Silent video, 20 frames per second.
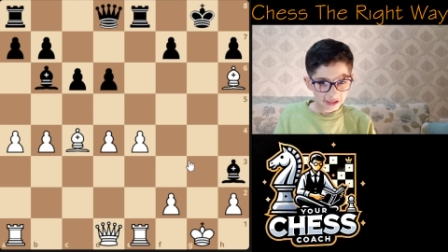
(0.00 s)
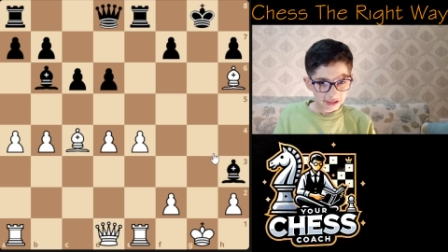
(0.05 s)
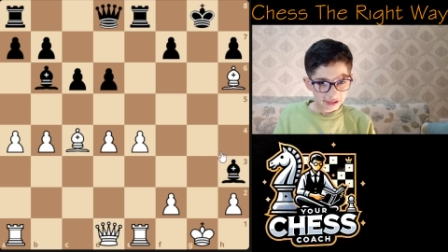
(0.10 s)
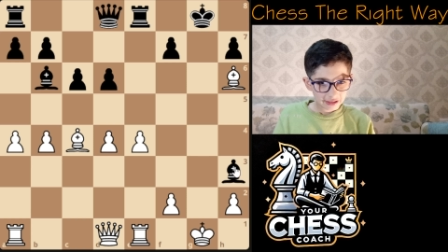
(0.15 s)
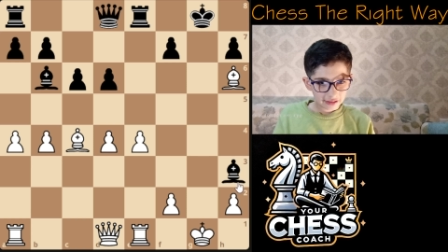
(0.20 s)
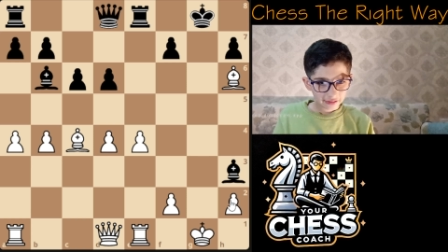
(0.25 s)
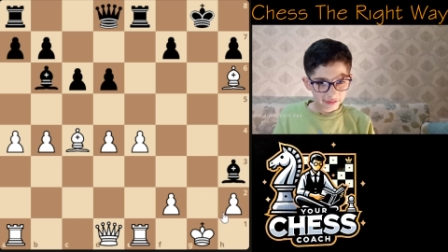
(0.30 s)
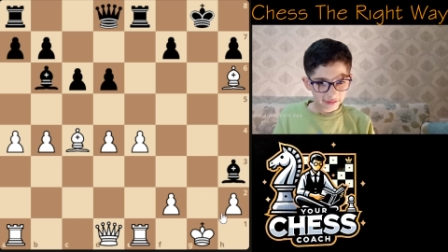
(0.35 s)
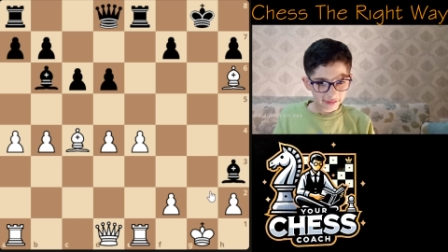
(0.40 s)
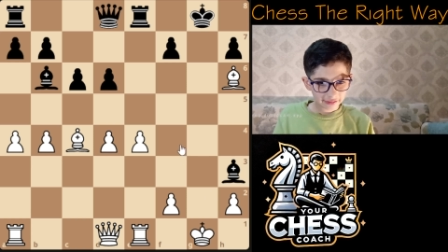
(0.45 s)

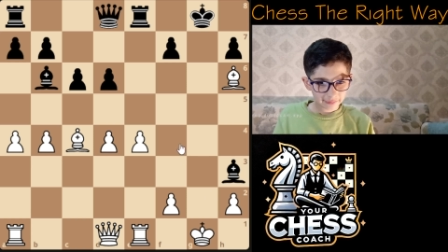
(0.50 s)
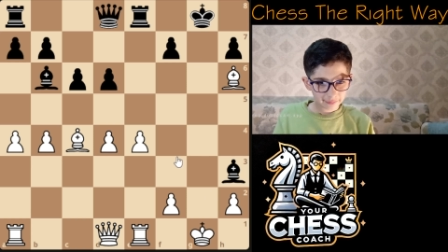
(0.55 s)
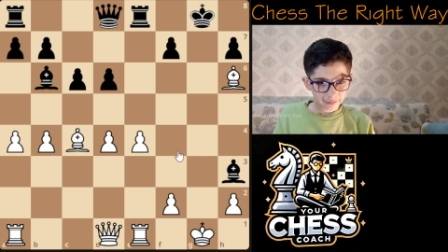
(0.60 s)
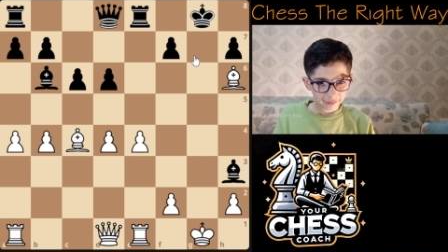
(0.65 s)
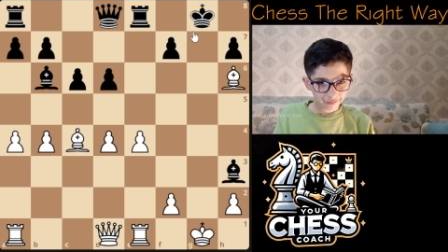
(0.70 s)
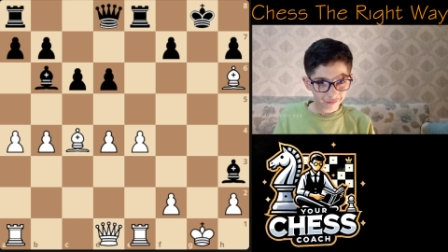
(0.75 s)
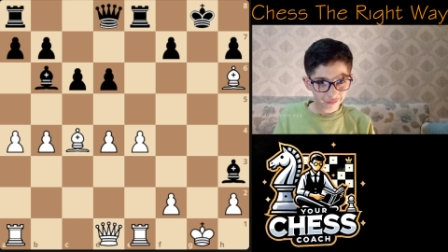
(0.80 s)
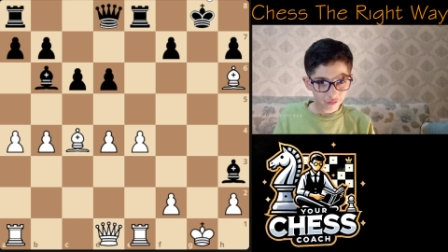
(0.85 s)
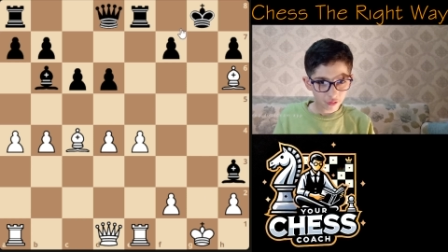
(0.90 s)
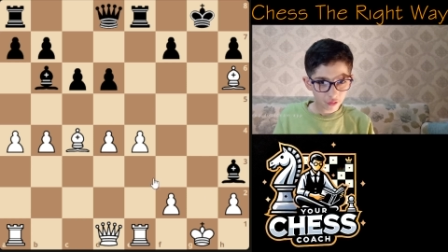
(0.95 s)
Like
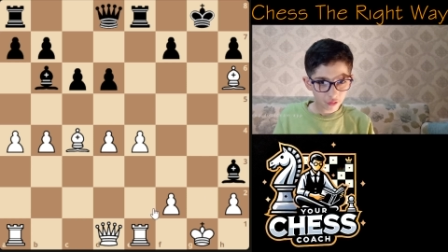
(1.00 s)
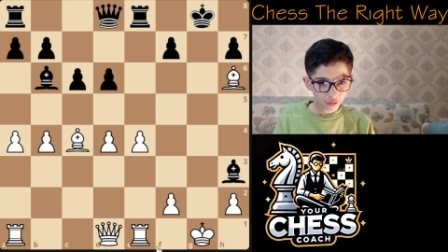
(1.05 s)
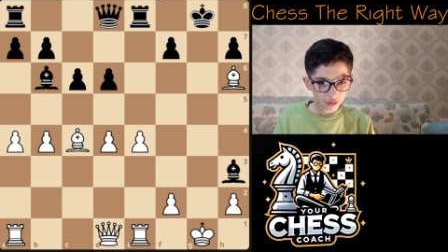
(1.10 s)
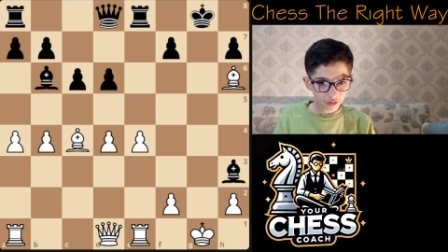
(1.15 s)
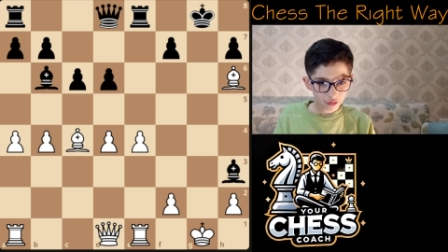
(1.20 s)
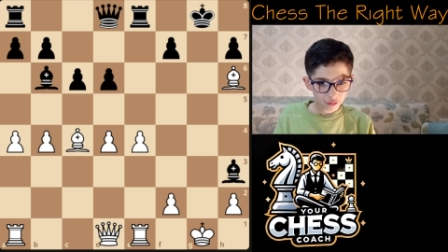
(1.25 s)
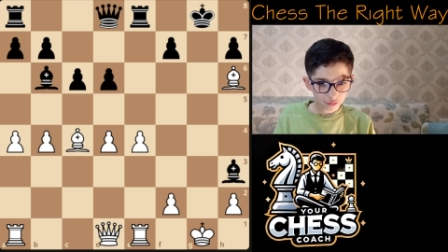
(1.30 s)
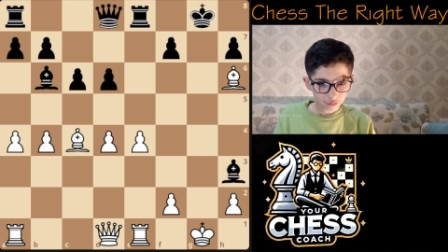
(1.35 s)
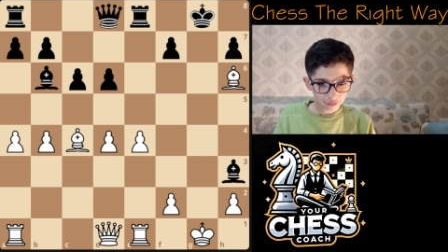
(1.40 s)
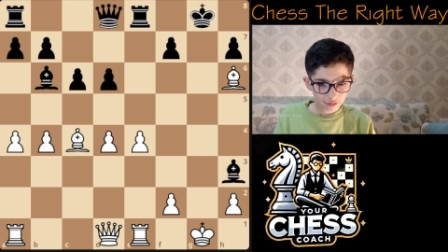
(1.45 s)

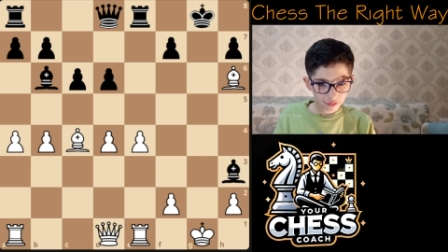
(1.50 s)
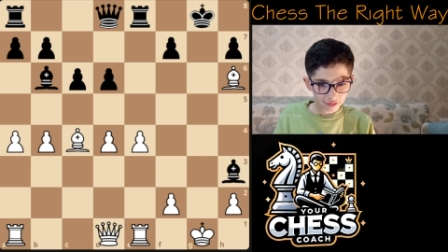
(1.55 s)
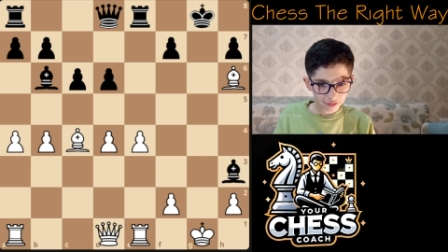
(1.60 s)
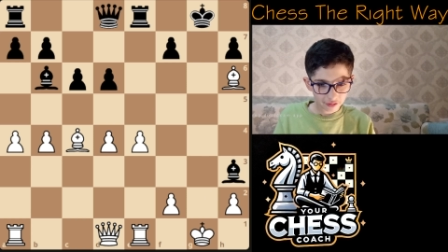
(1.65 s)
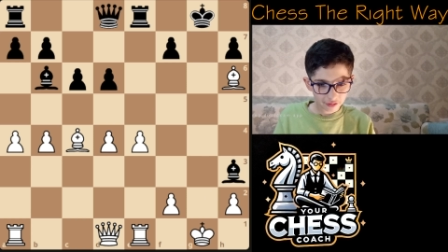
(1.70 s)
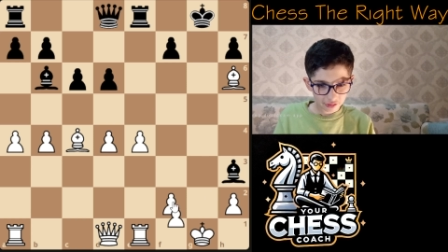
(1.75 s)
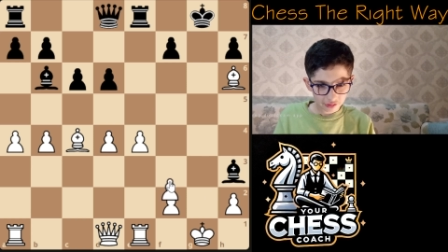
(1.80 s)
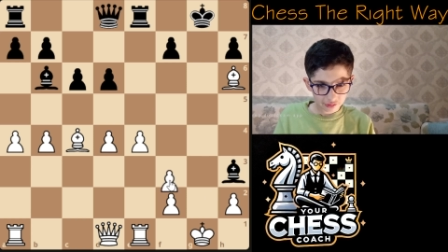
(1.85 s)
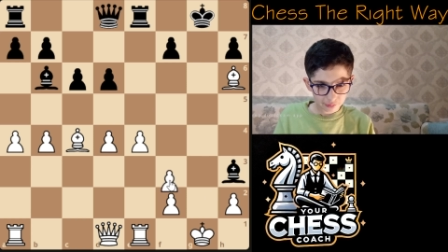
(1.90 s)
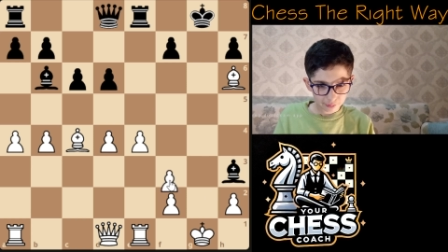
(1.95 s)
before, when
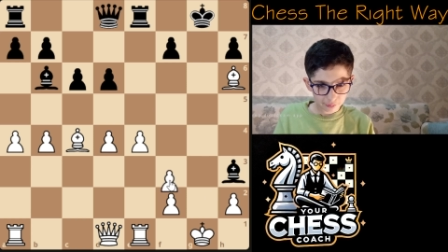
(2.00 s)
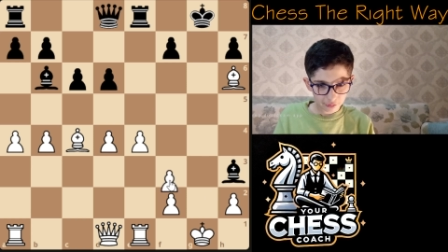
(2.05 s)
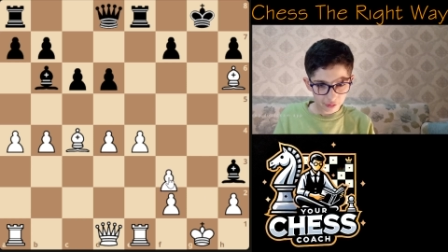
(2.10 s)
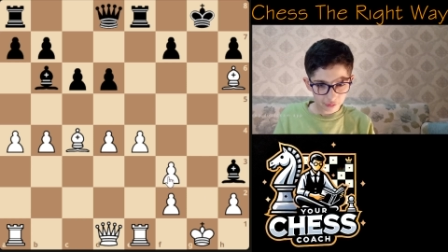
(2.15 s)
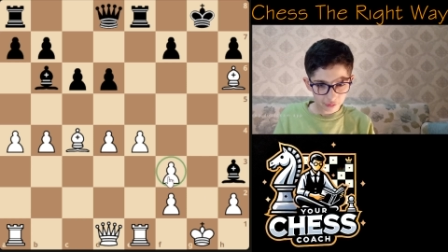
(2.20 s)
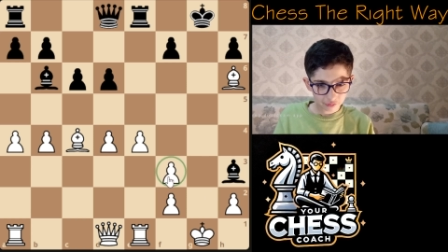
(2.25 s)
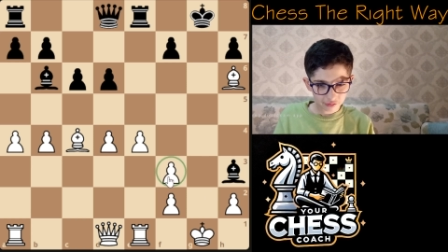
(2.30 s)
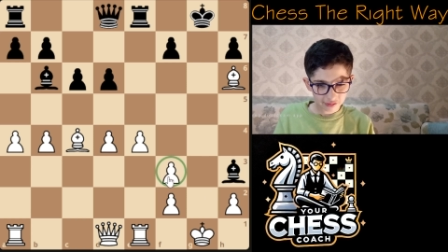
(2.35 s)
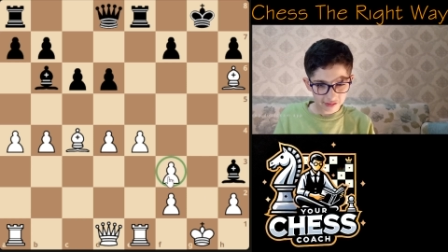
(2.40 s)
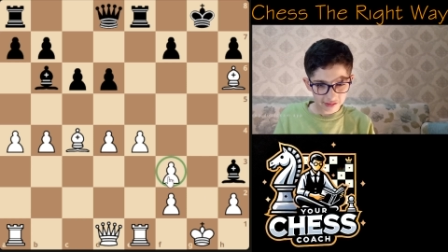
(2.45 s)
this
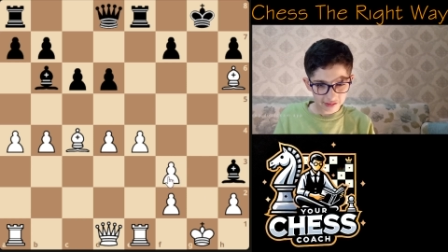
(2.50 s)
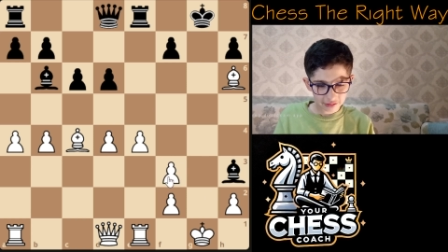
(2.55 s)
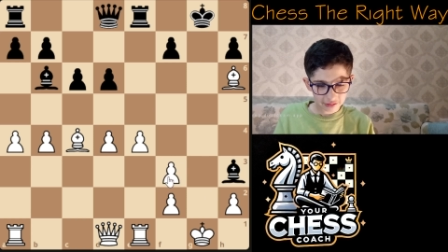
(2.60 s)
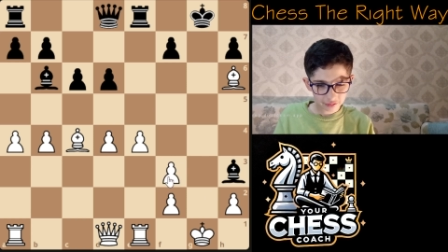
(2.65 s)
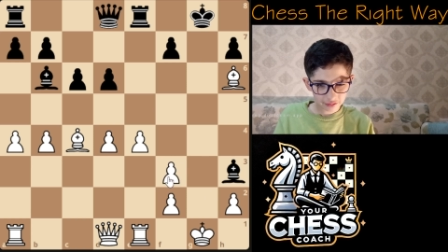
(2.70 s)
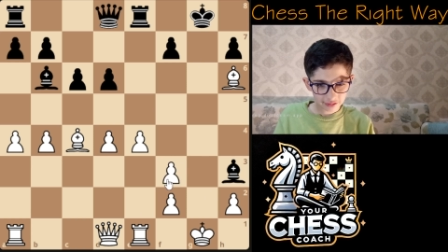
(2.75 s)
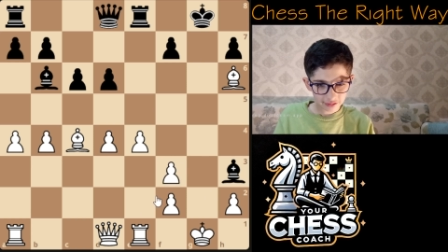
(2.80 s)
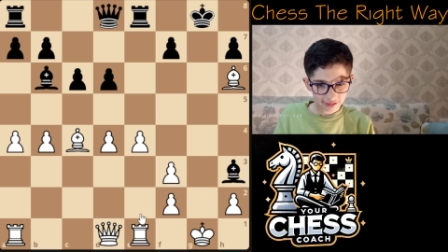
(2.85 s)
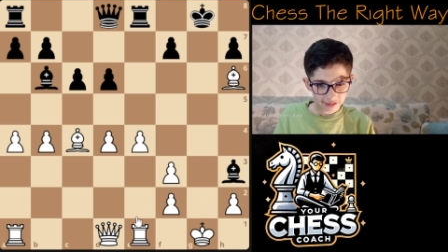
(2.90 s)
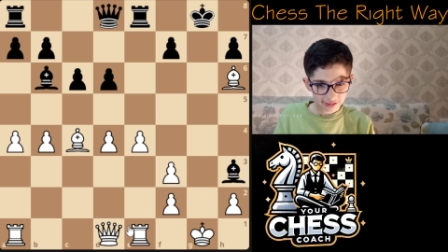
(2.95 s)
pawn was here,